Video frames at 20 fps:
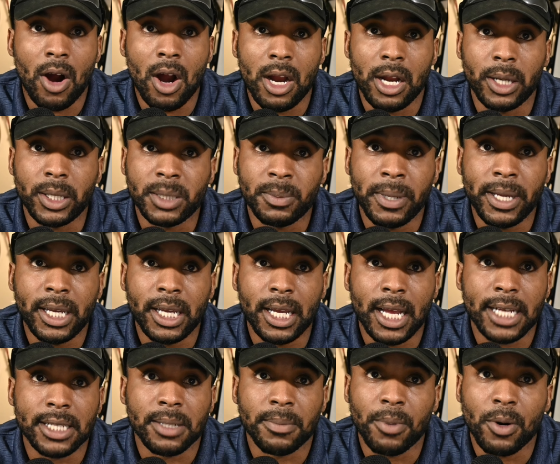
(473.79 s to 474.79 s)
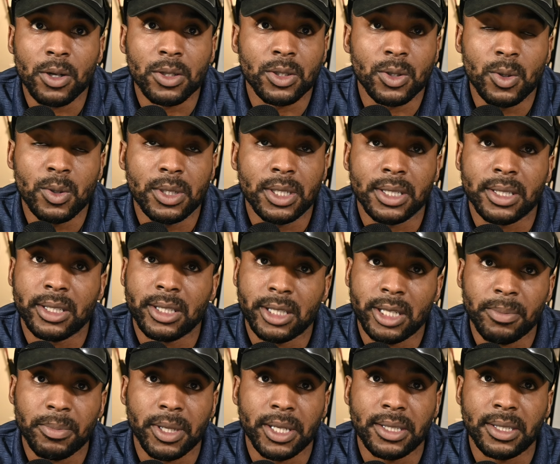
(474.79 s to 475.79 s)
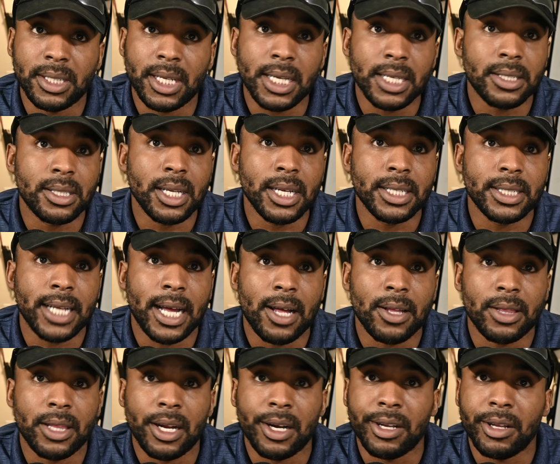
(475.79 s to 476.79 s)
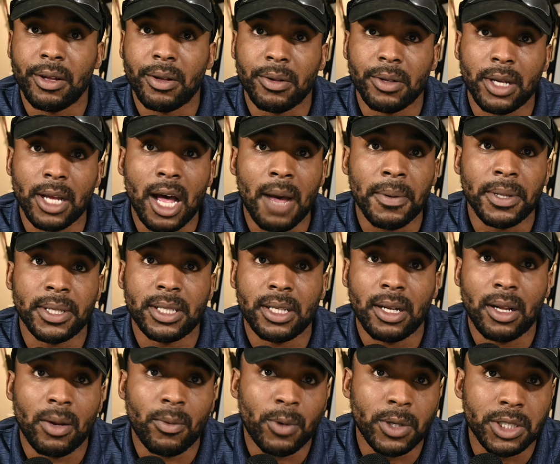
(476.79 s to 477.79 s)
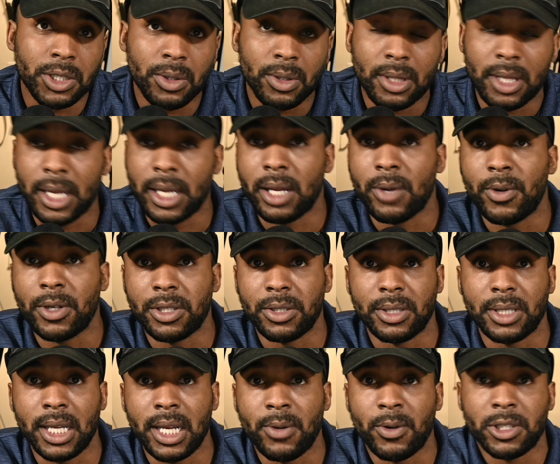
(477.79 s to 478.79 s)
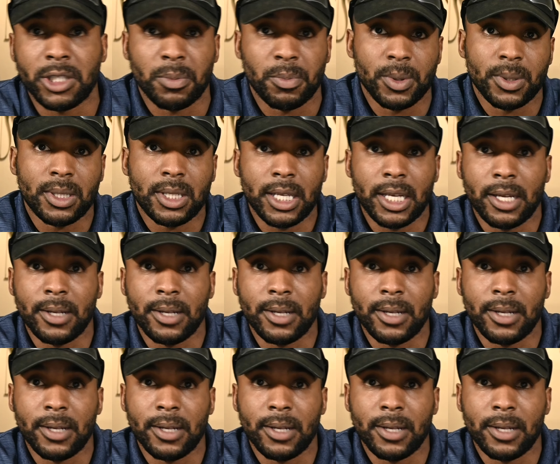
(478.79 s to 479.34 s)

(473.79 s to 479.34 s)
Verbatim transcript: you're speaking as a person who just simply sees things out there and you're commenting on what you think and what you see and what you perceive